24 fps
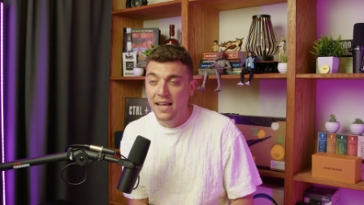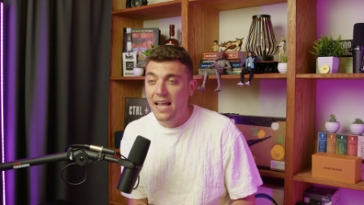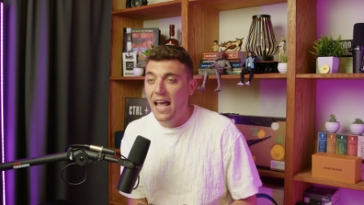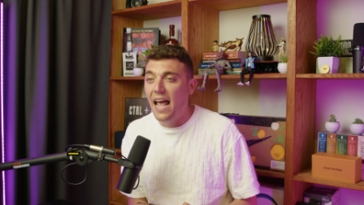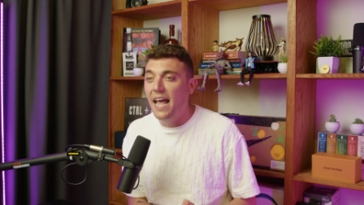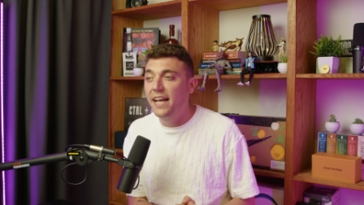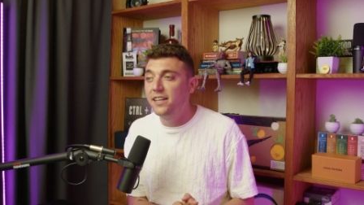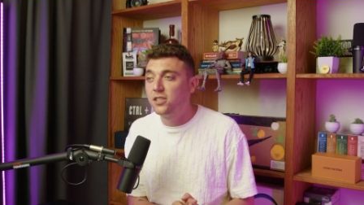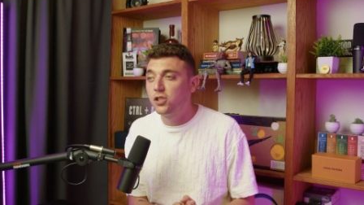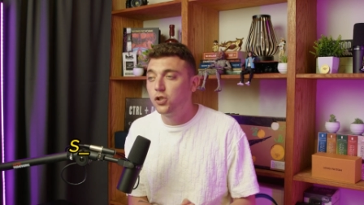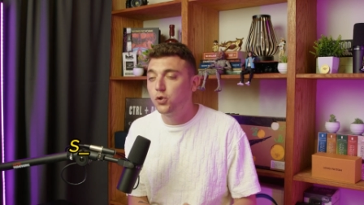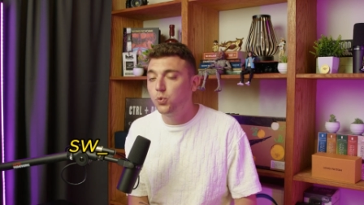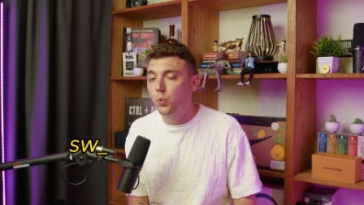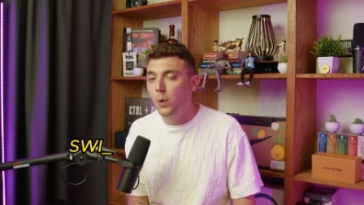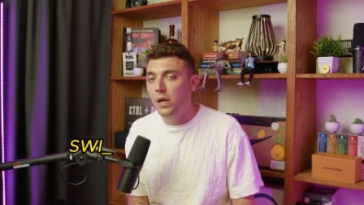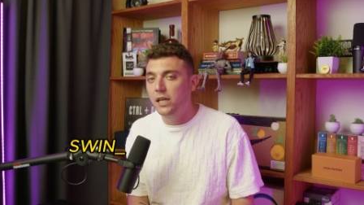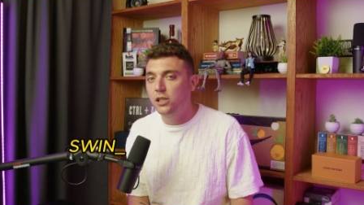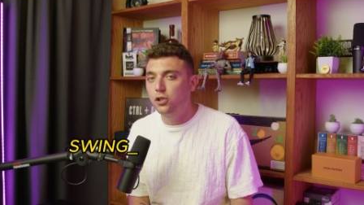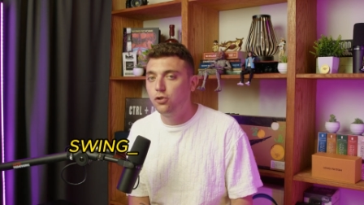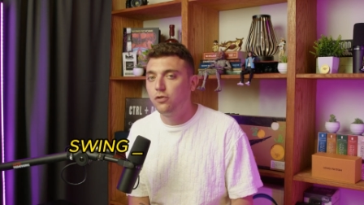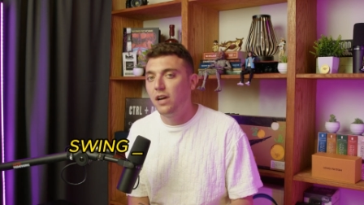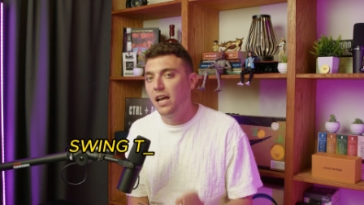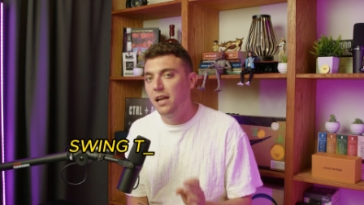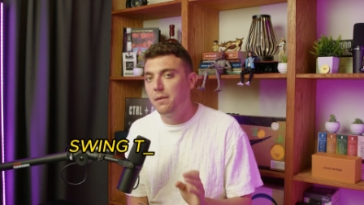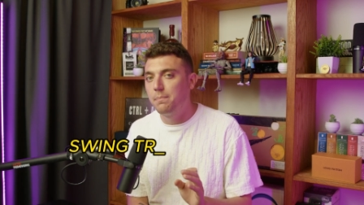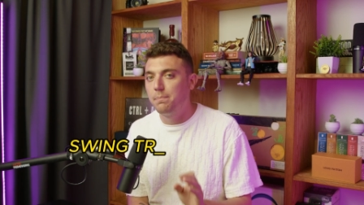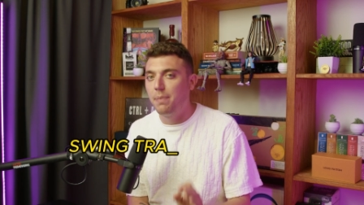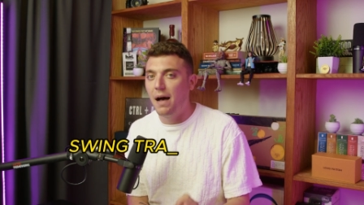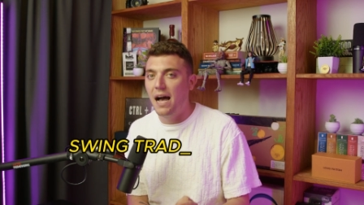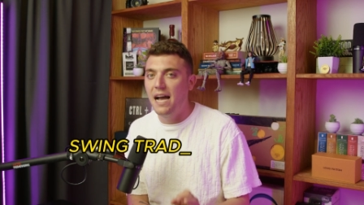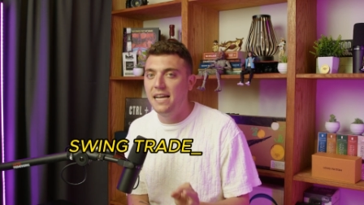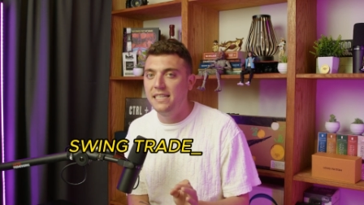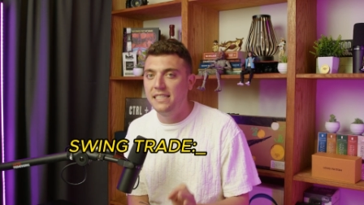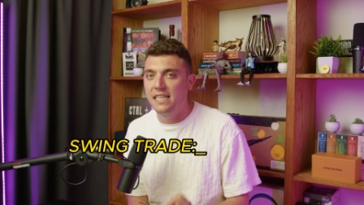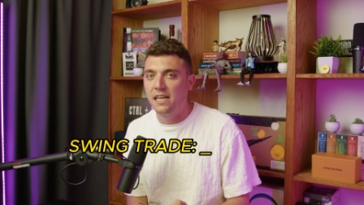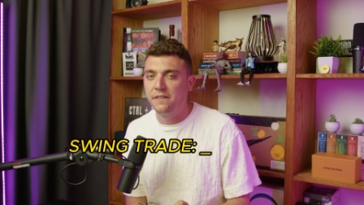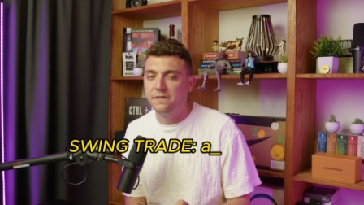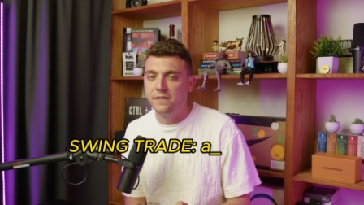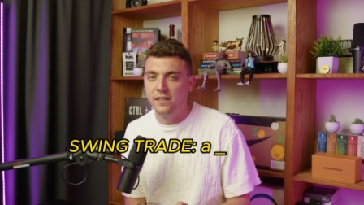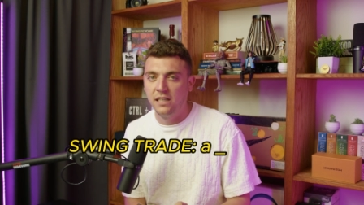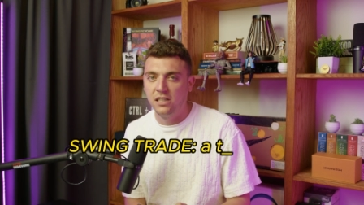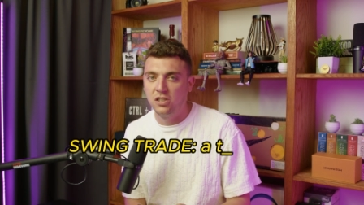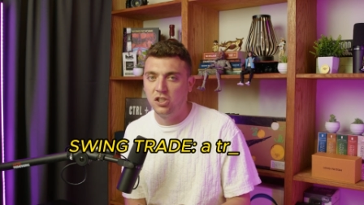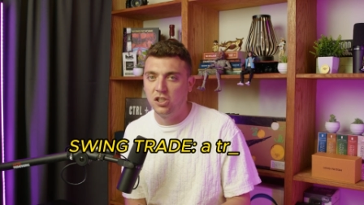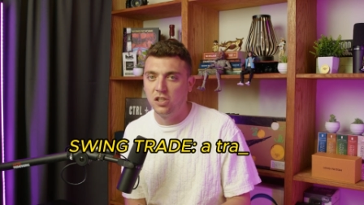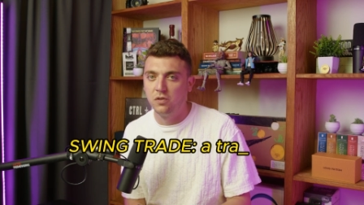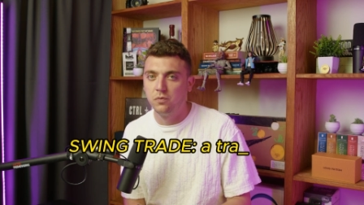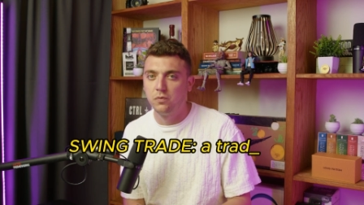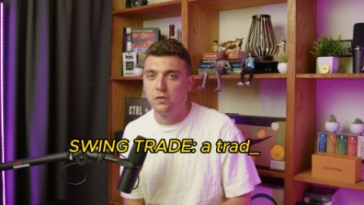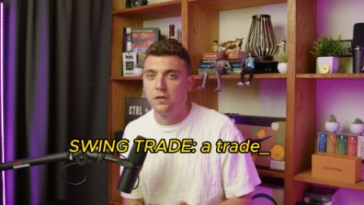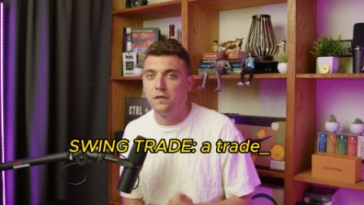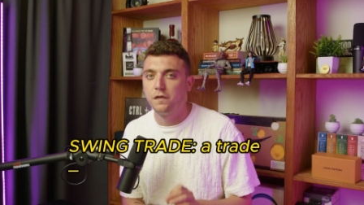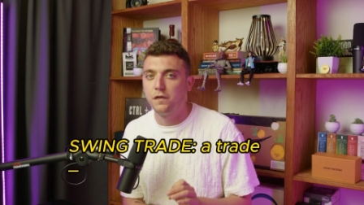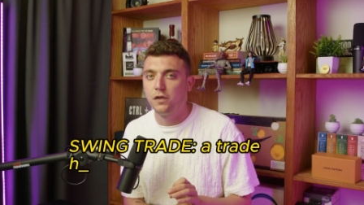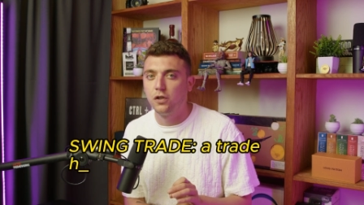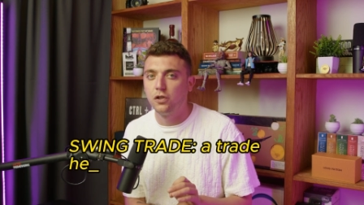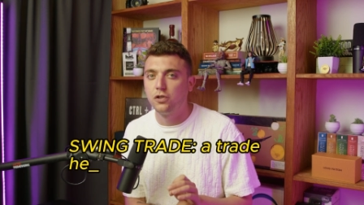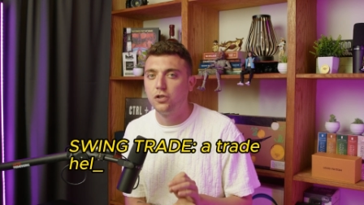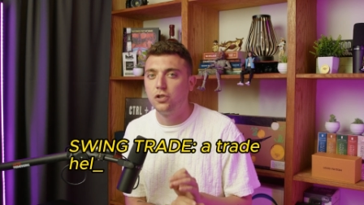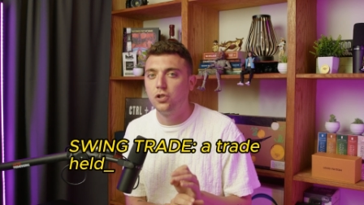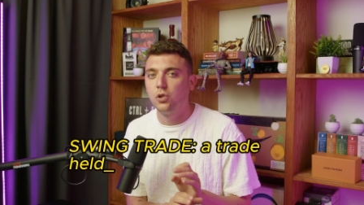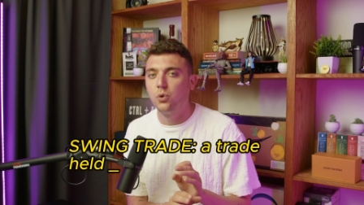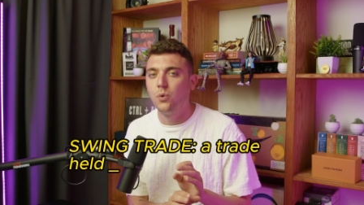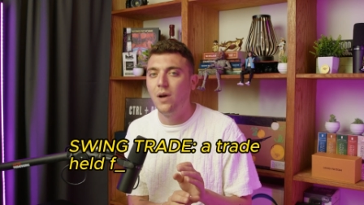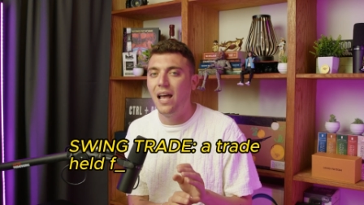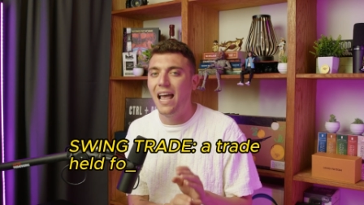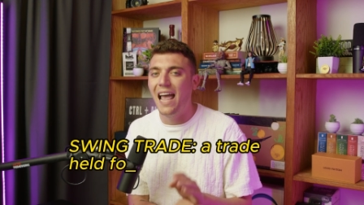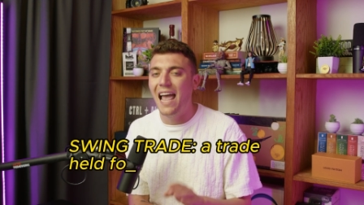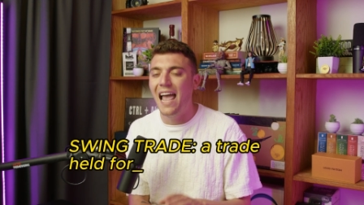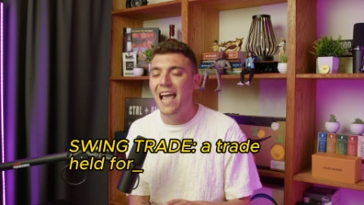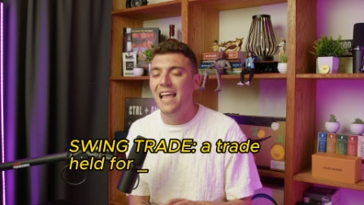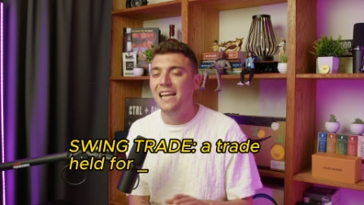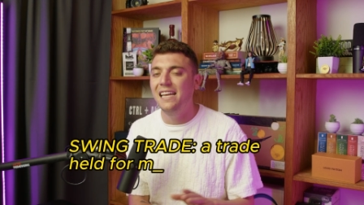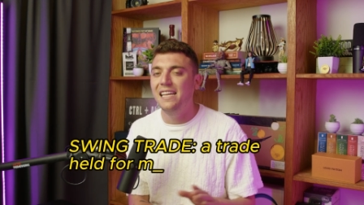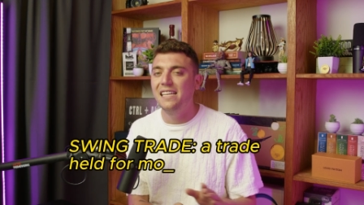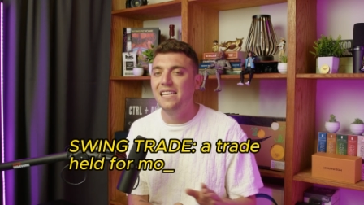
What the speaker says: A swing trade, by definition, refers to any